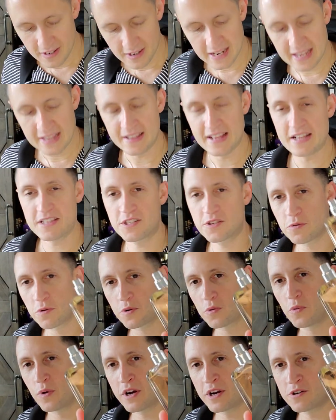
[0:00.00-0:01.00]
And that's sort
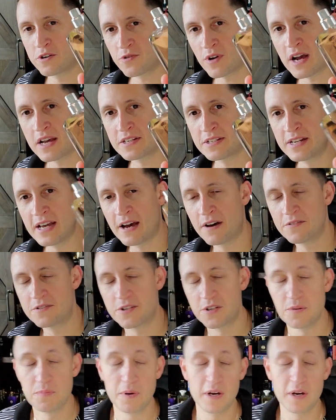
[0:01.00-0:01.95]
of what it dries down to.